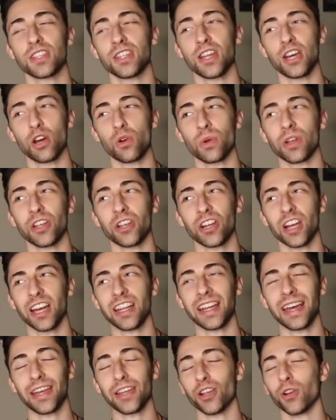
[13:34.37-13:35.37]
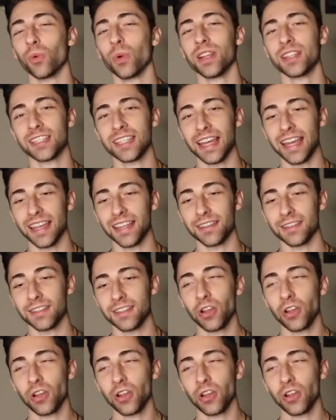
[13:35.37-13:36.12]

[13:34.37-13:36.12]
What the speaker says: you know, where you're kind of at your wit's end.